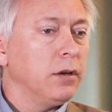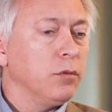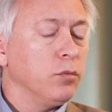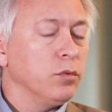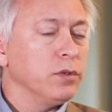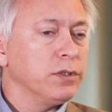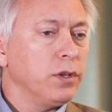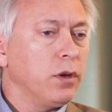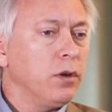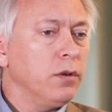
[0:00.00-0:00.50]

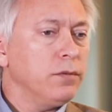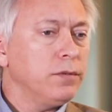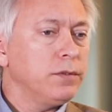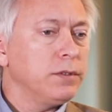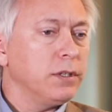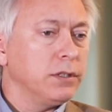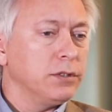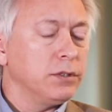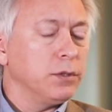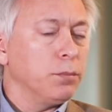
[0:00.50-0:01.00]

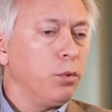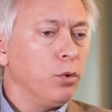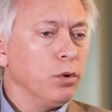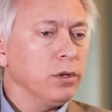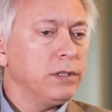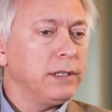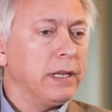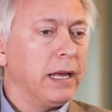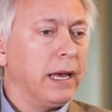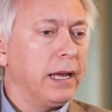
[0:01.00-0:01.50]
resolves and
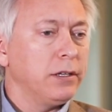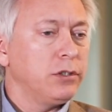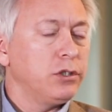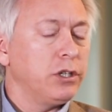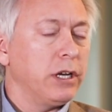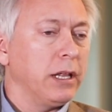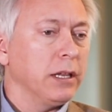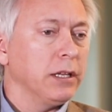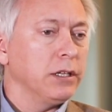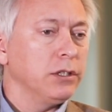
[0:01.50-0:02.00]
supports that
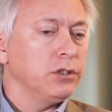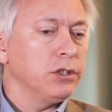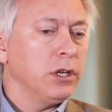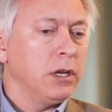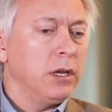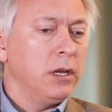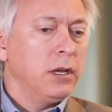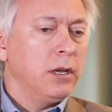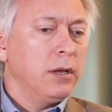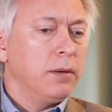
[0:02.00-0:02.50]
challenge
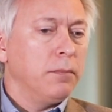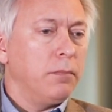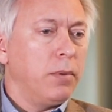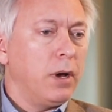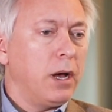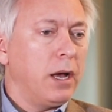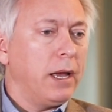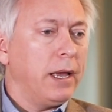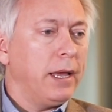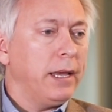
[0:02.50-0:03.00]

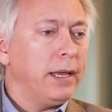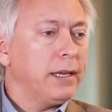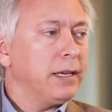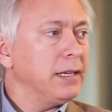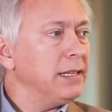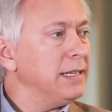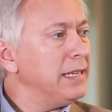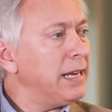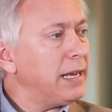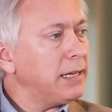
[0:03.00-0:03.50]
by
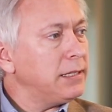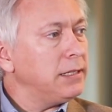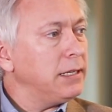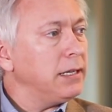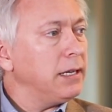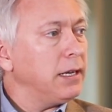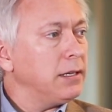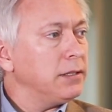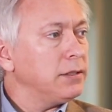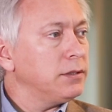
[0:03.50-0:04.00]

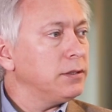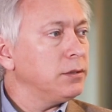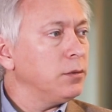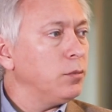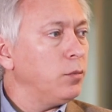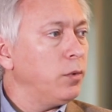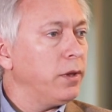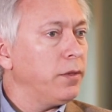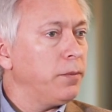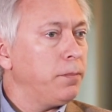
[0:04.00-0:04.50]
connecting us
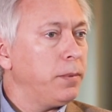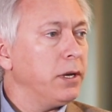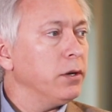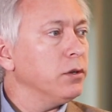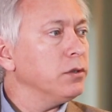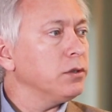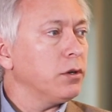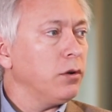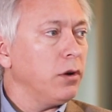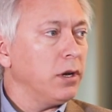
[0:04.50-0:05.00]
with
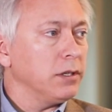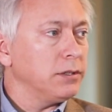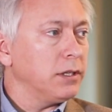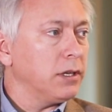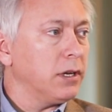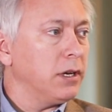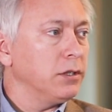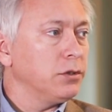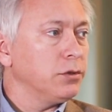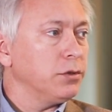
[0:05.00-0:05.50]
peers across the
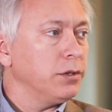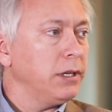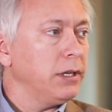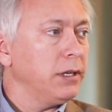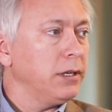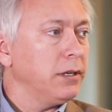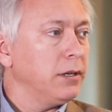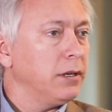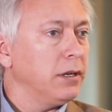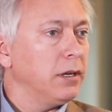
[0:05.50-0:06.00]

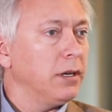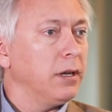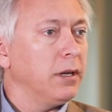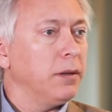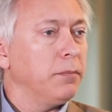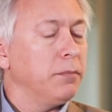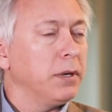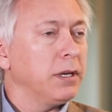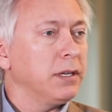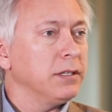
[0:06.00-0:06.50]
country.
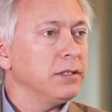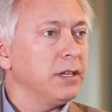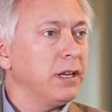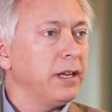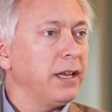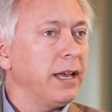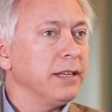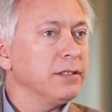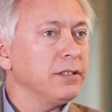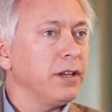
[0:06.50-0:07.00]
Because
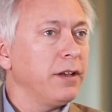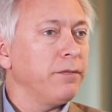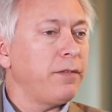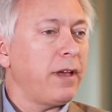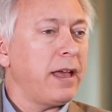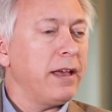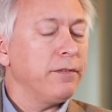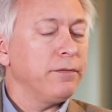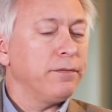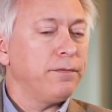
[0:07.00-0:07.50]
as I've
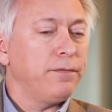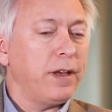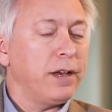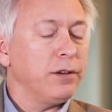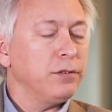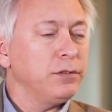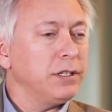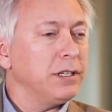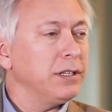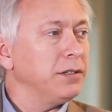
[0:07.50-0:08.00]

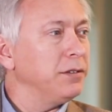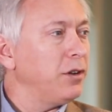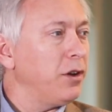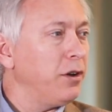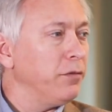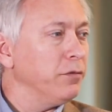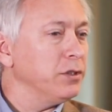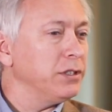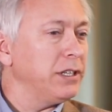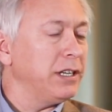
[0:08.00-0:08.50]
found in
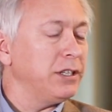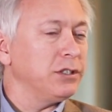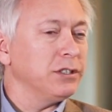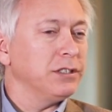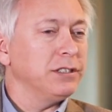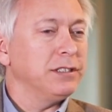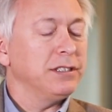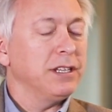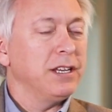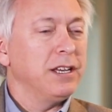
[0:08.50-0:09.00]

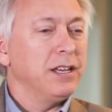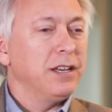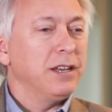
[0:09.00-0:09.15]
conversations,